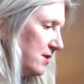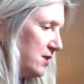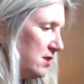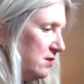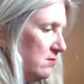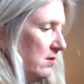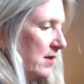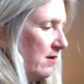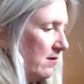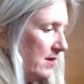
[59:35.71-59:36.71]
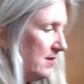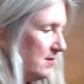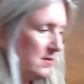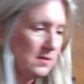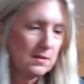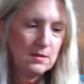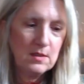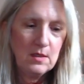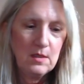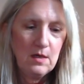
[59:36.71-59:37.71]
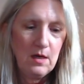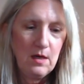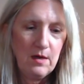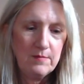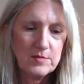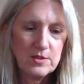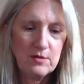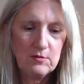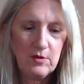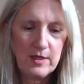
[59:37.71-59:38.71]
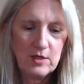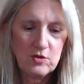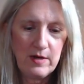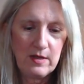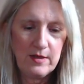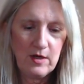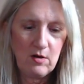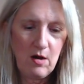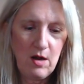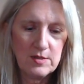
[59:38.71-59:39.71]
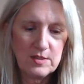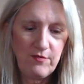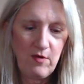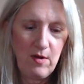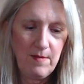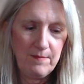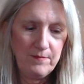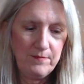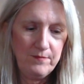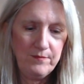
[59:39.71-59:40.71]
do. Here it is. Um, so you're looking directly across from,